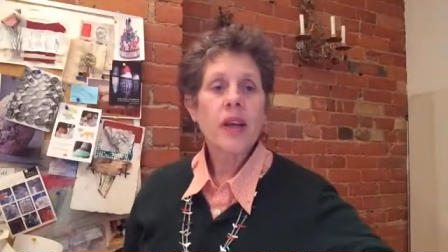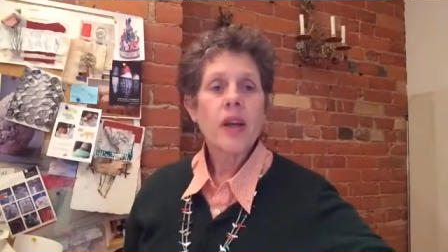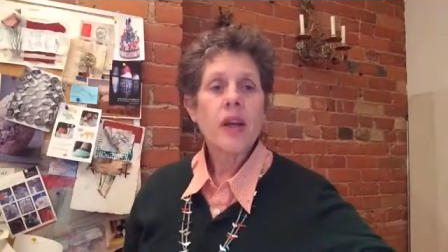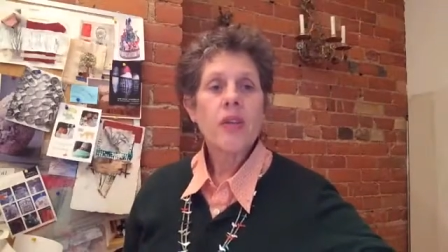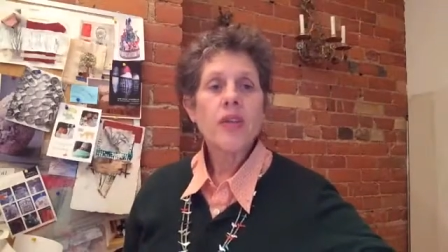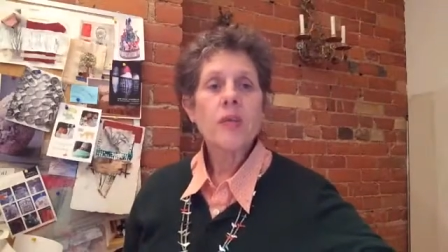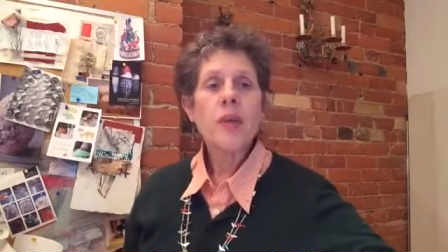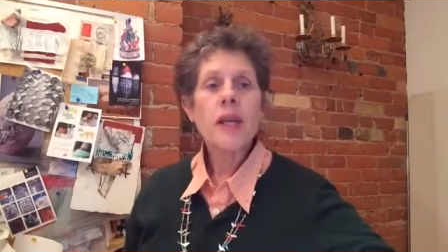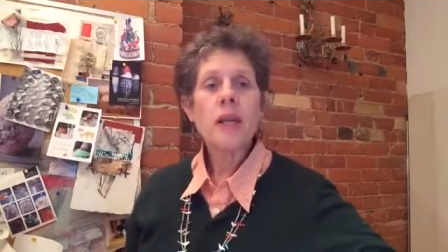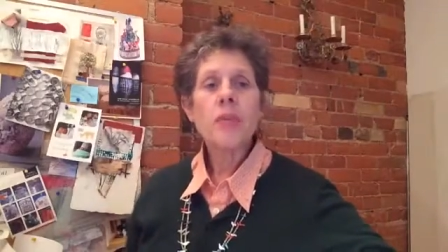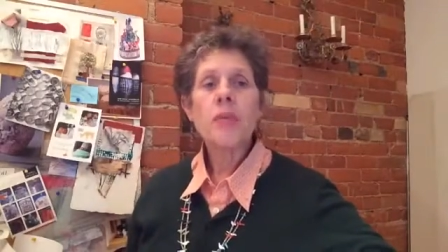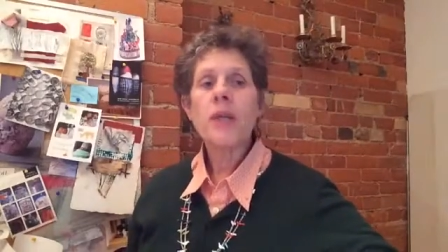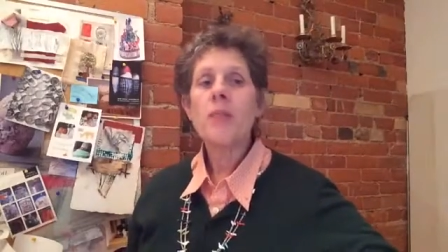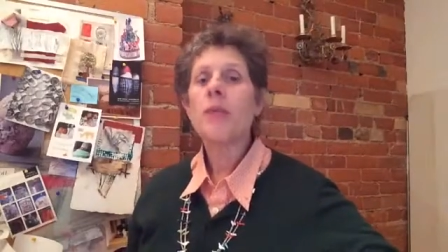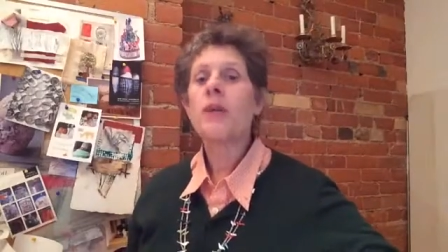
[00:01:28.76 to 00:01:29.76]
For many
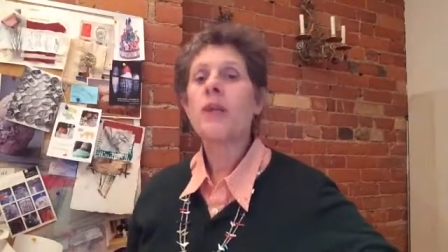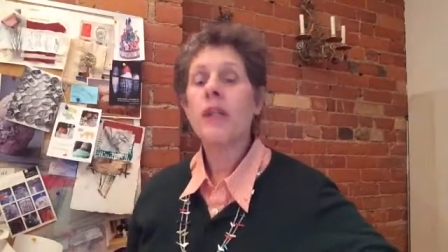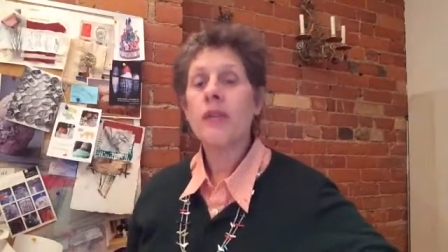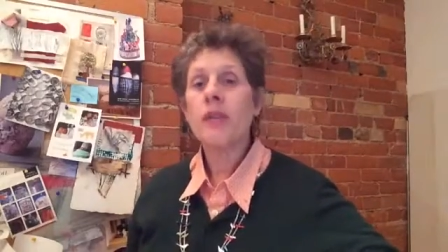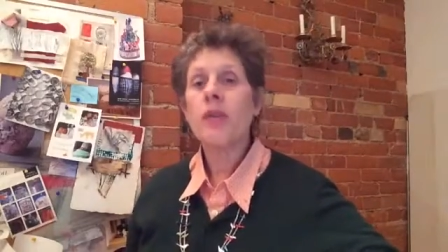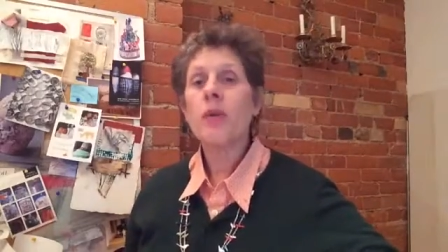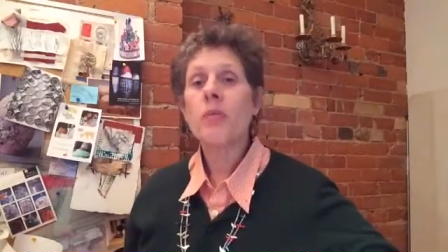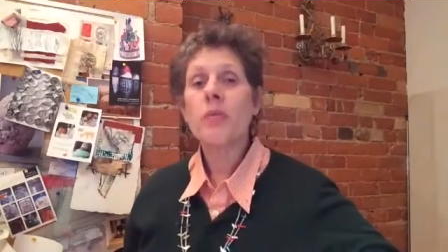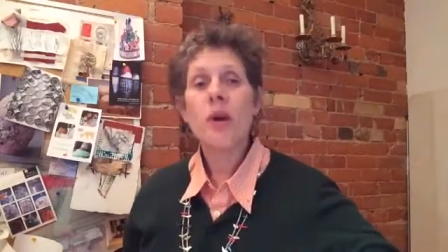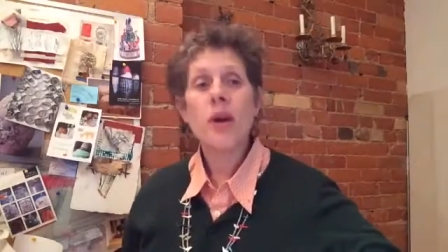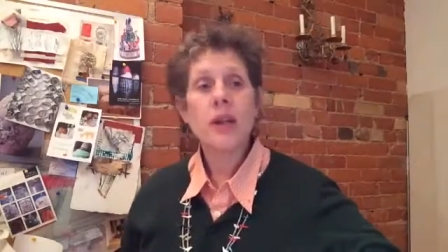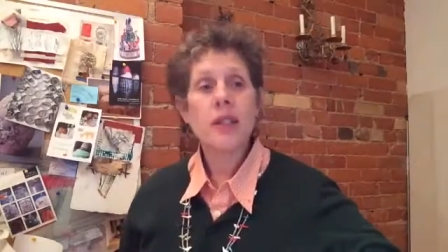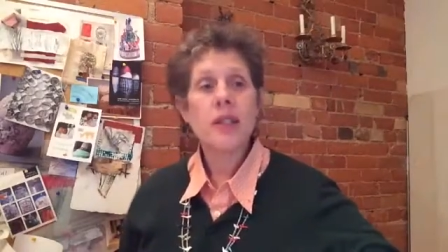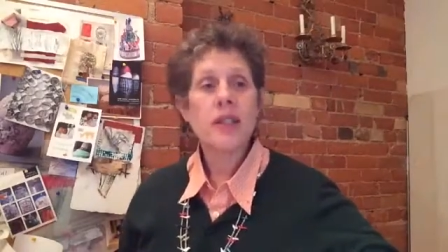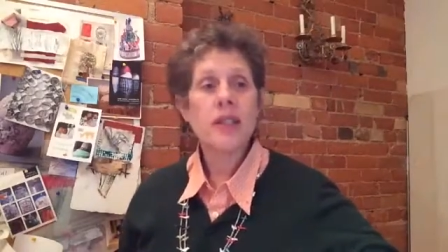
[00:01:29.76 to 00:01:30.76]
people living with
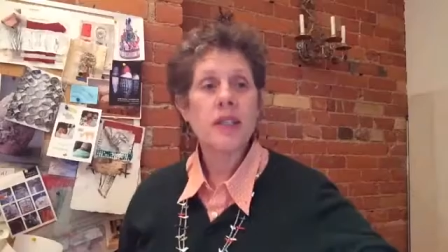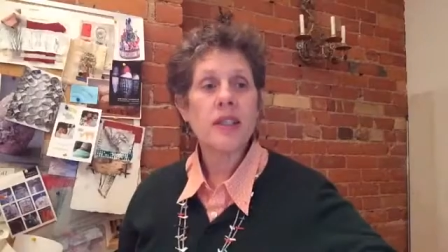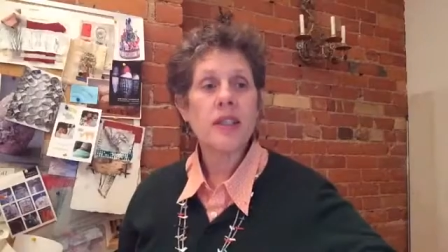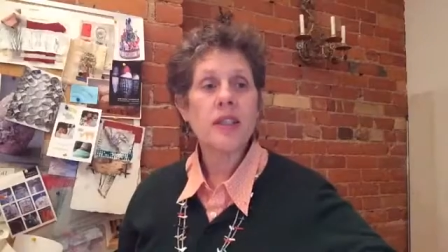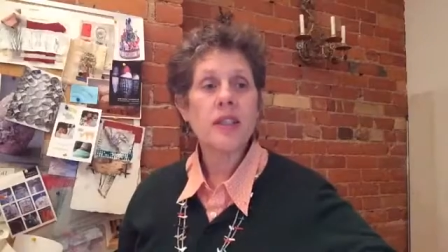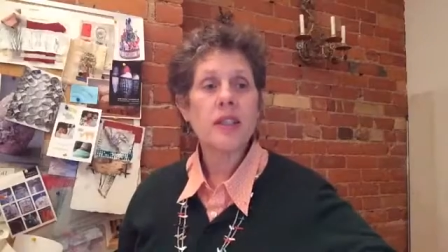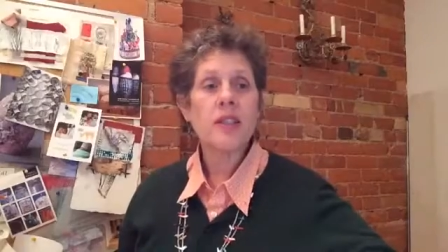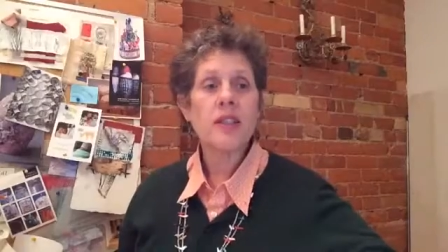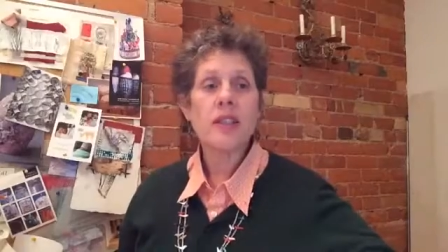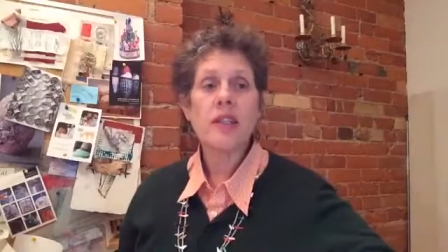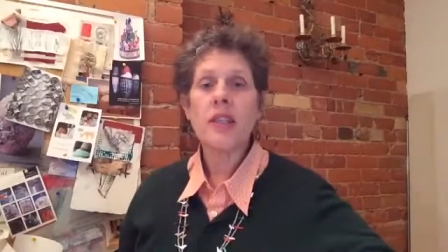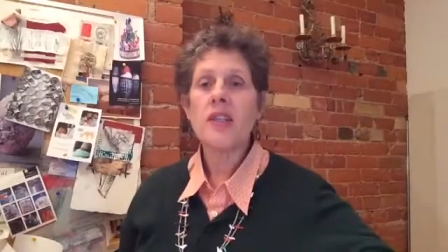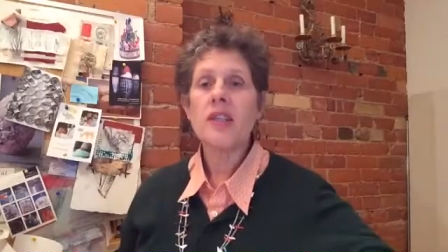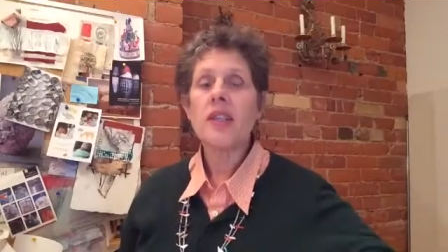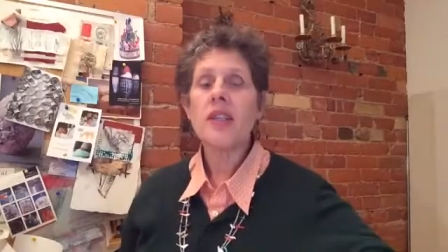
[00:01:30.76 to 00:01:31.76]
Parkinson's
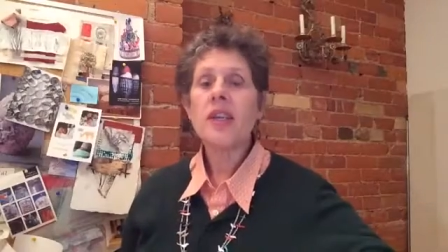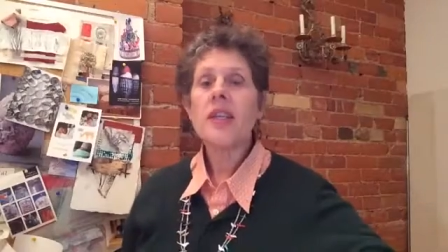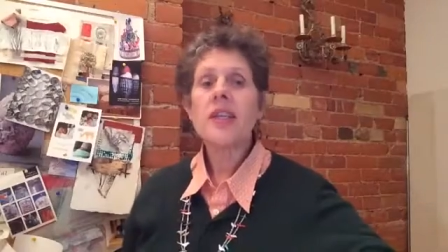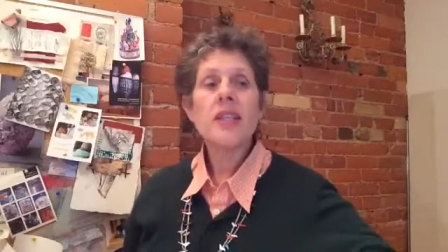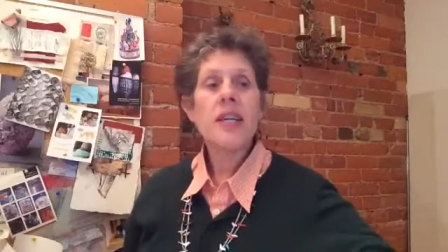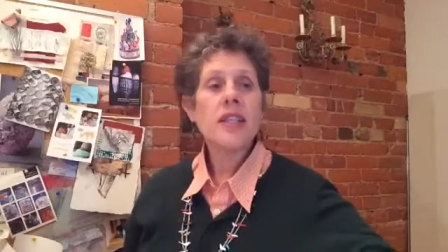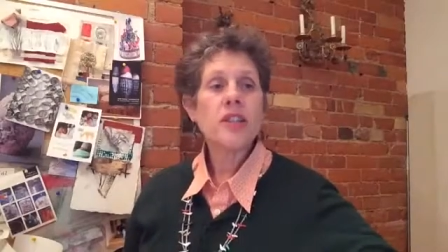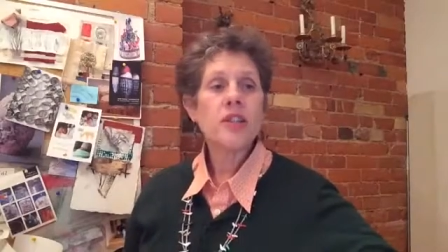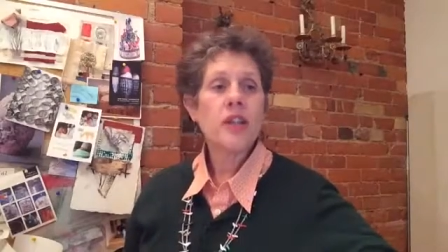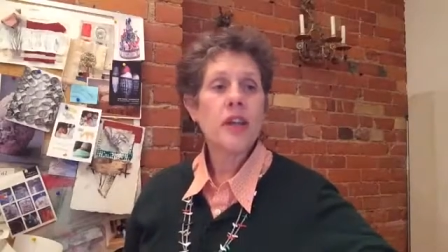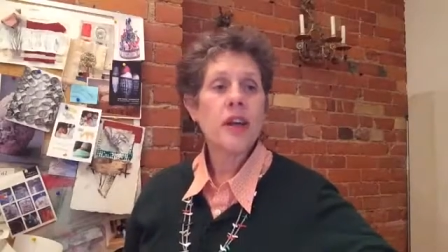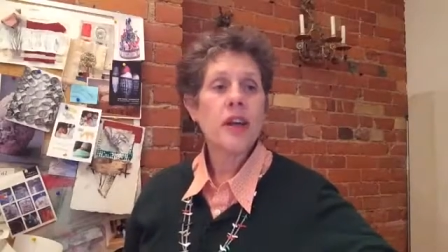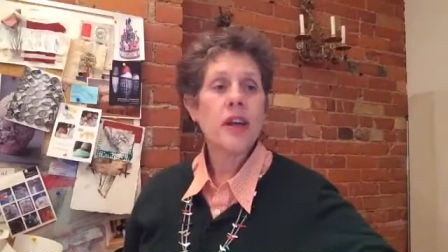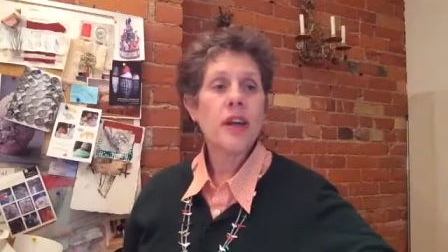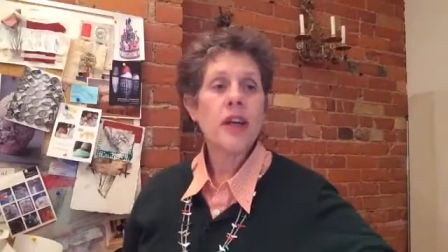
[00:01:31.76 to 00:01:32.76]
disease, dental
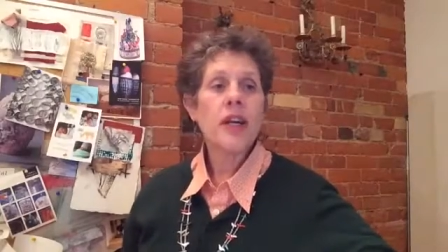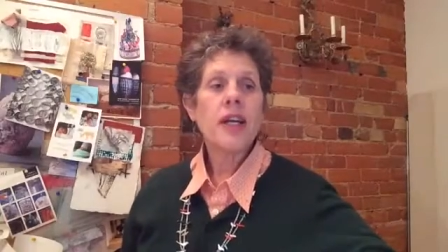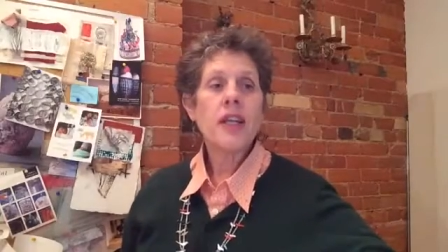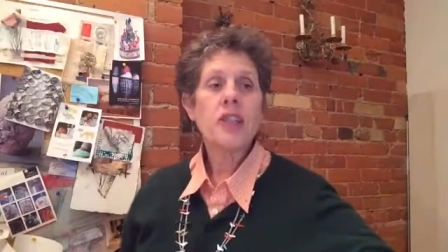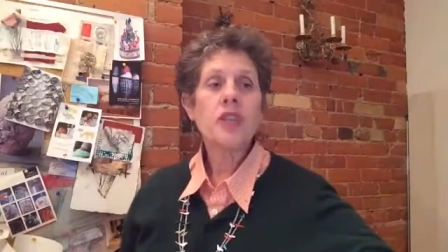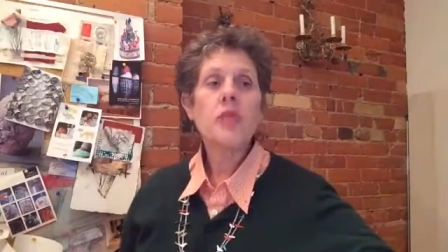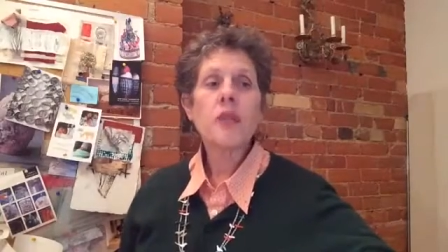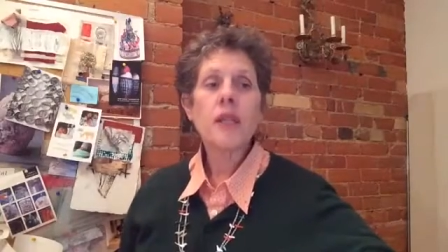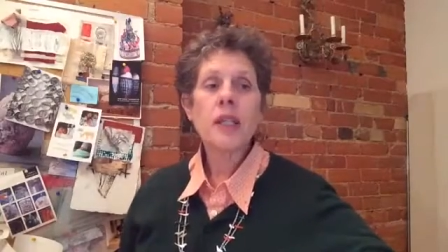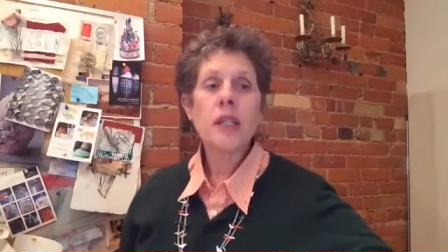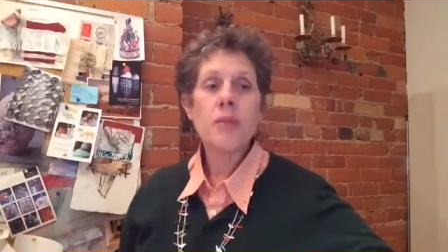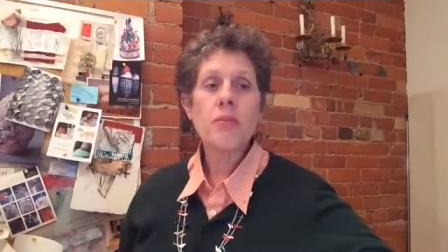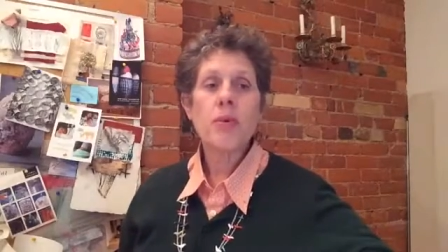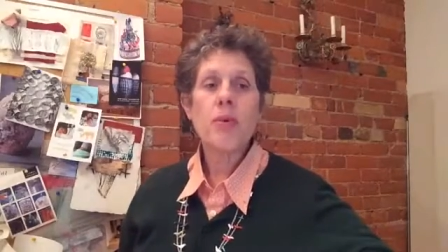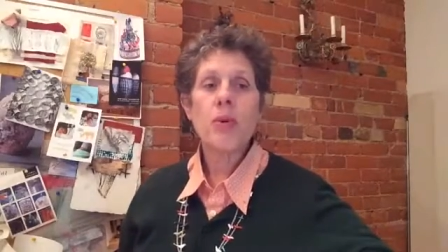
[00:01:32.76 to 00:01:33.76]
care is really
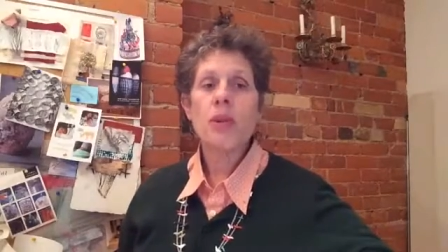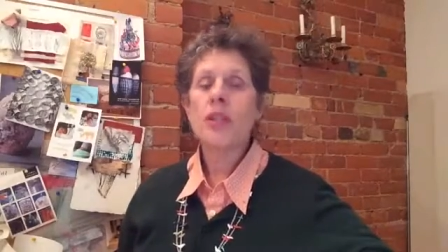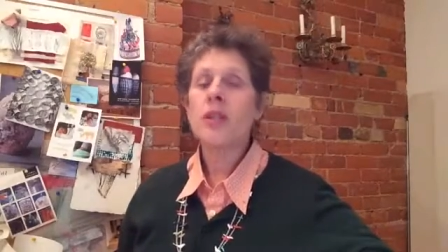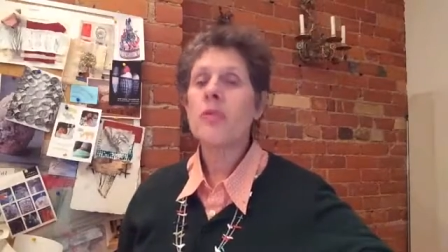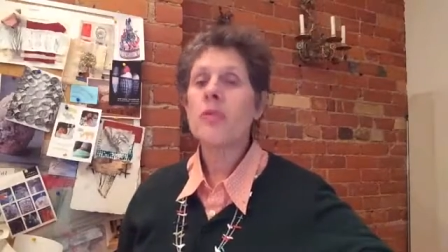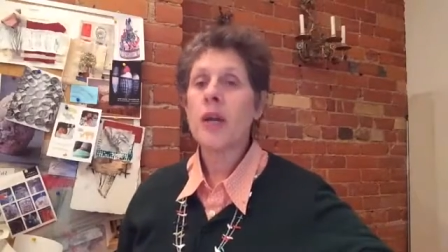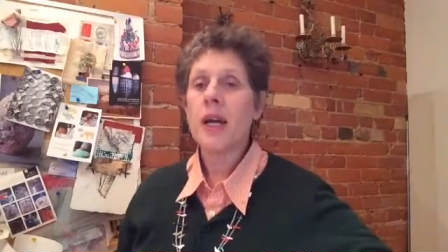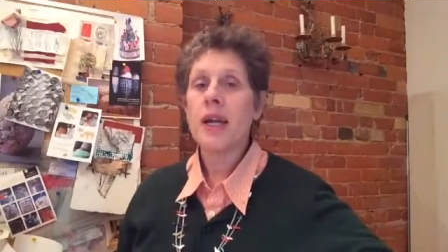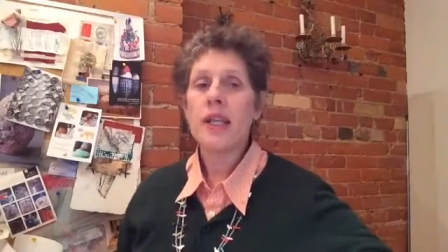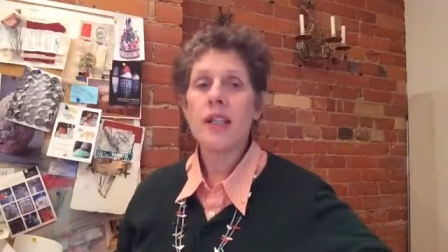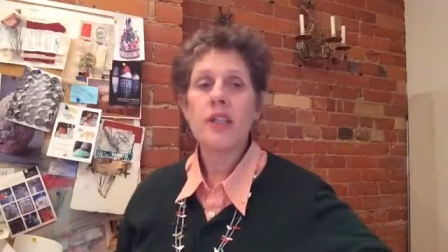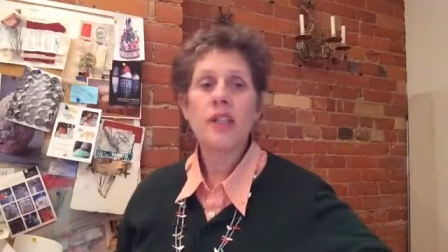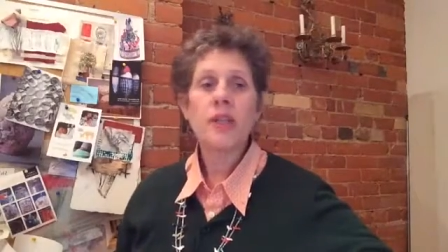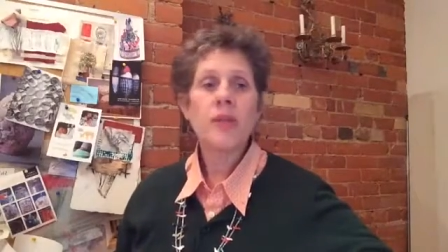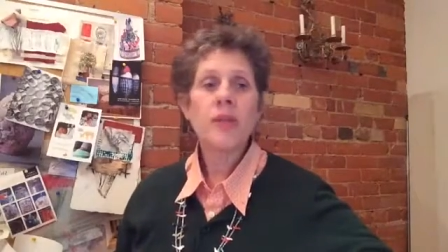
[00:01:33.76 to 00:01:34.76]
important to
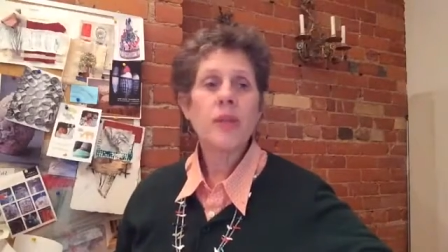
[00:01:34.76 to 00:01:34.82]
manage.